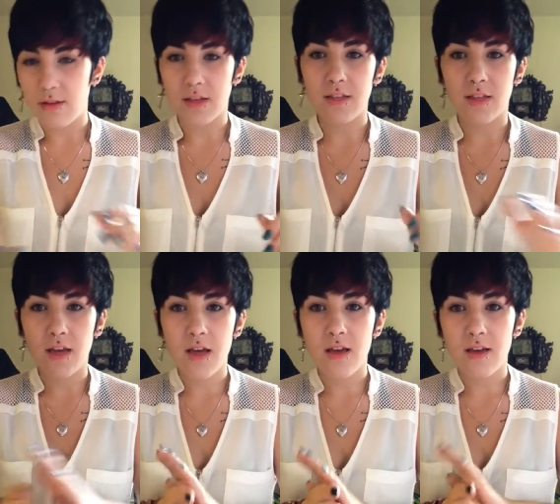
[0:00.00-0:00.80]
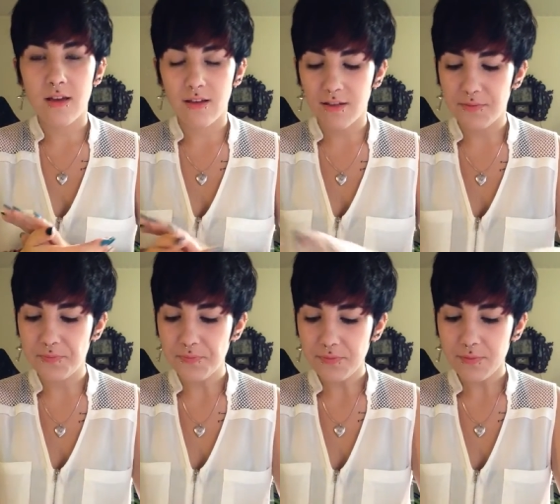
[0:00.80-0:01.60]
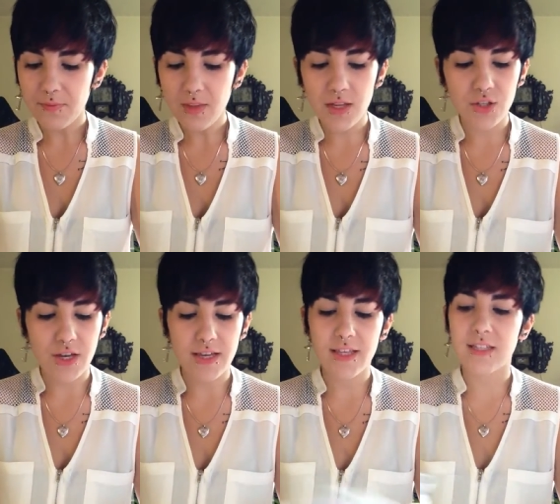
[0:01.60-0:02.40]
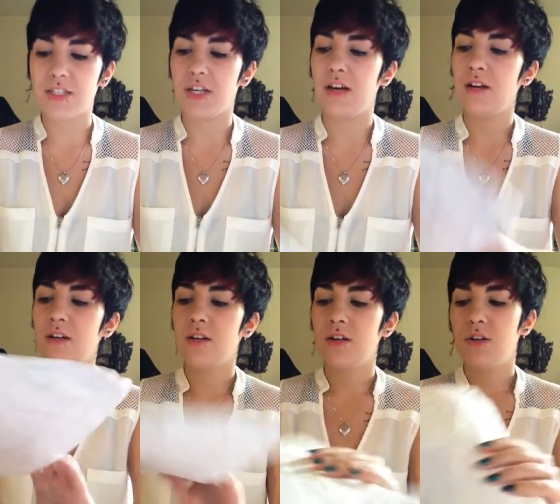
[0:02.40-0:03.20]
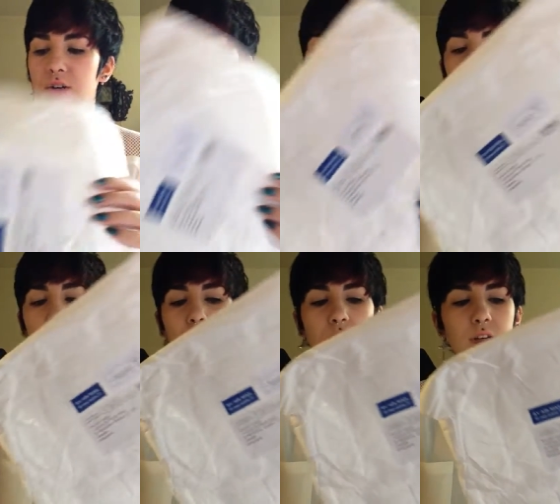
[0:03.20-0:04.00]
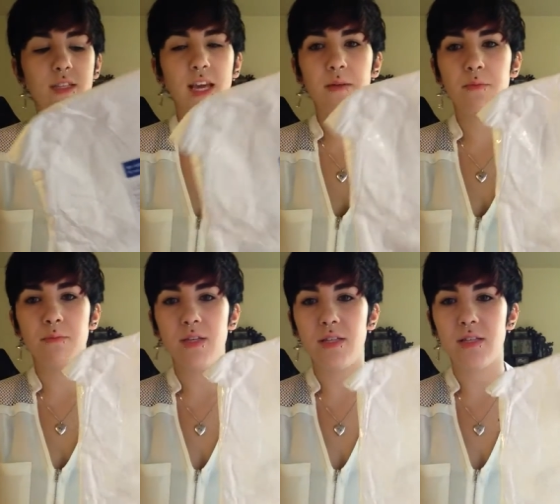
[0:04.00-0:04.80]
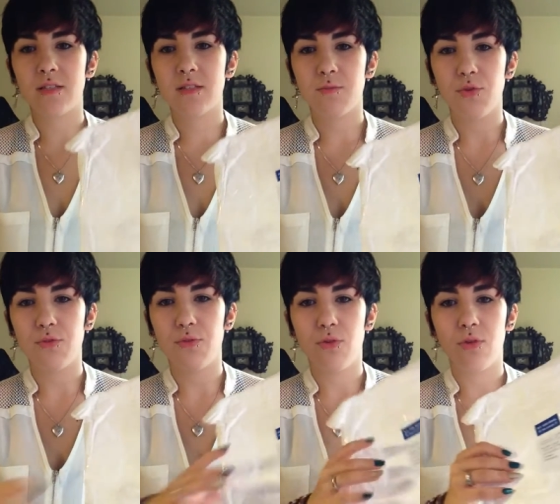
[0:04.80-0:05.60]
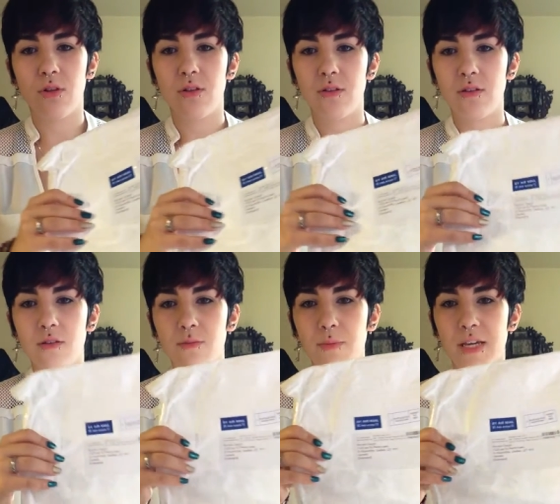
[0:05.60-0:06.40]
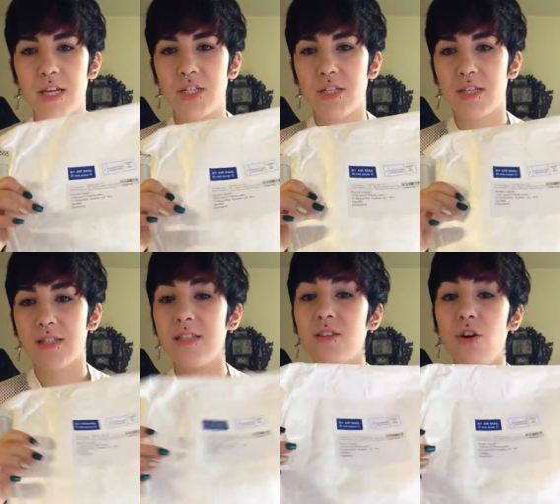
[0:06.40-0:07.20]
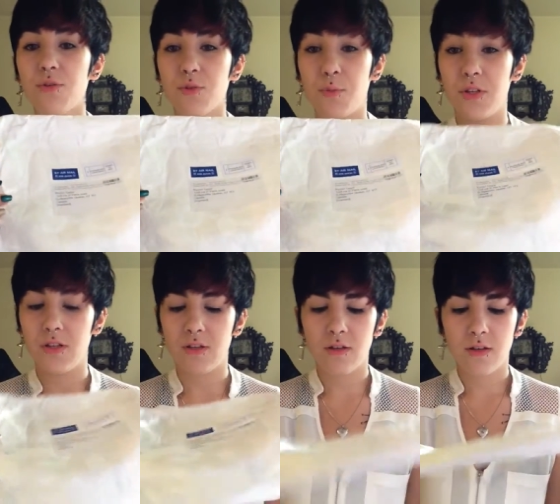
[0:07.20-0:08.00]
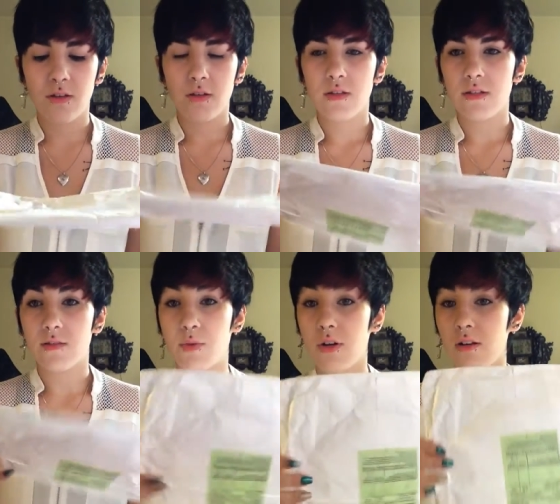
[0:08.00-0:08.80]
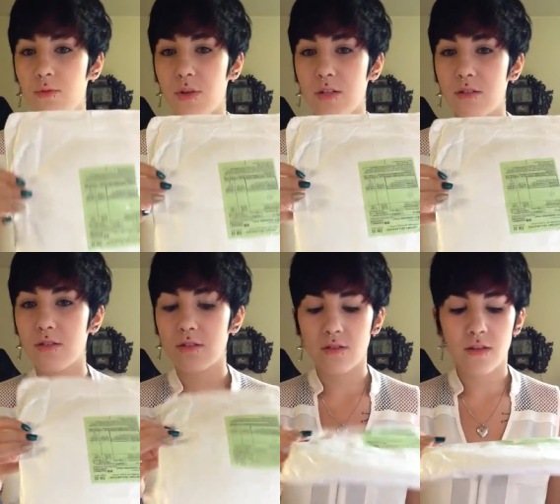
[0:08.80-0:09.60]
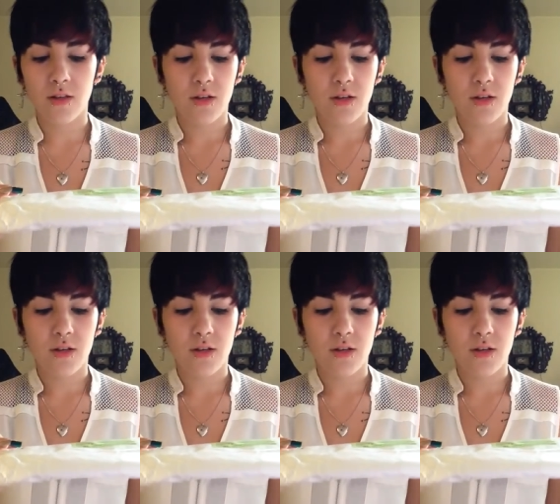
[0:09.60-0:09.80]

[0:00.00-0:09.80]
Again, yeah, Yesegia. So came in this beautiful package. Yes, it's all with me. It's my address.